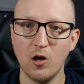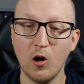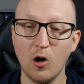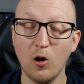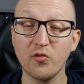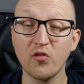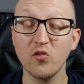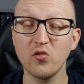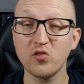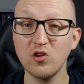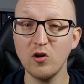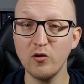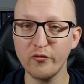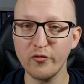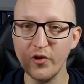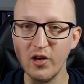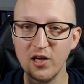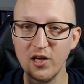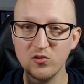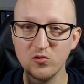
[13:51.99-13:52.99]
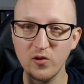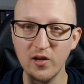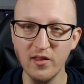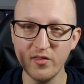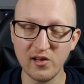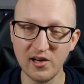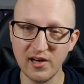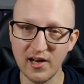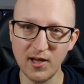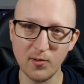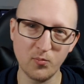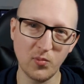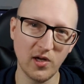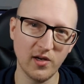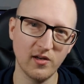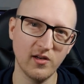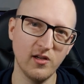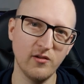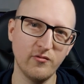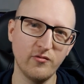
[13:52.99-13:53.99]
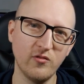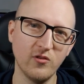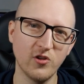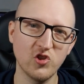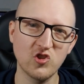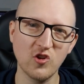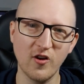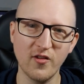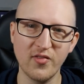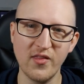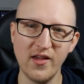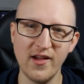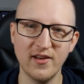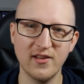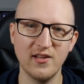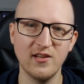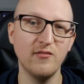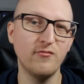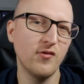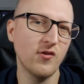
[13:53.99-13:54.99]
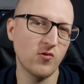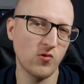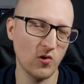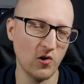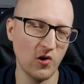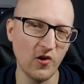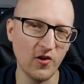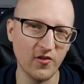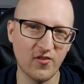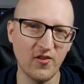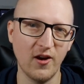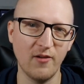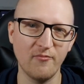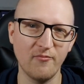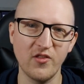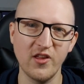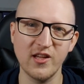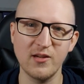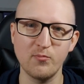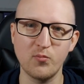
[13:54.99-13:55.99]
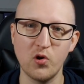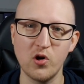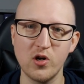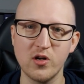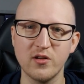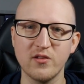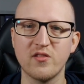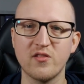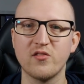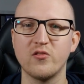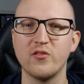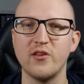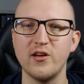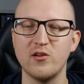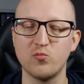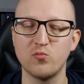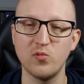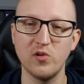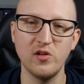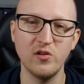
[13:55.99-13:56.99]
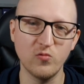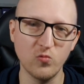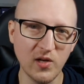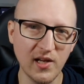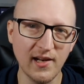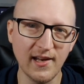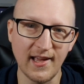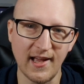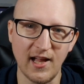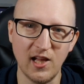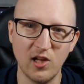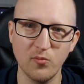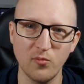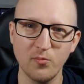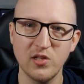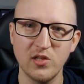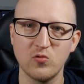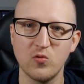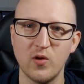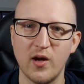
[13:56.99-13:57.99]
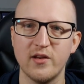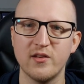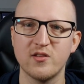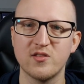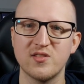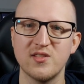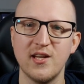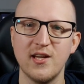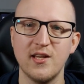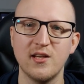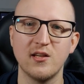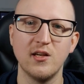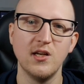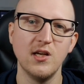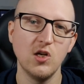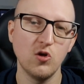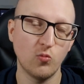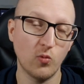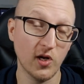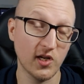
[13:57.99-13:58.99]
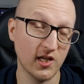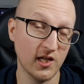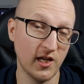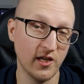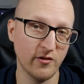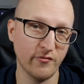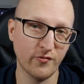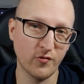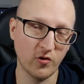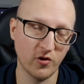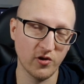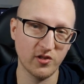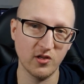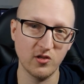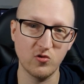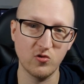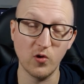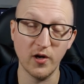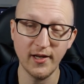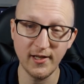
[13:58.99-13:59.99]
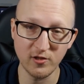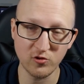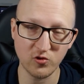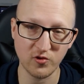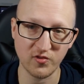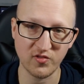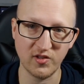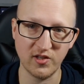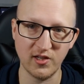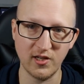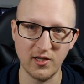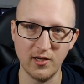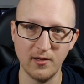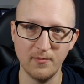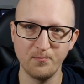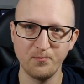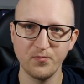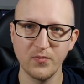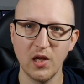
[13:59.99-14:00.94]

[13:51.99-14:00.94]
Also, don't forget to hit the like button if you enjoyed that and if you could learn something important, so that will really help me to understand what kind of content you are interested in.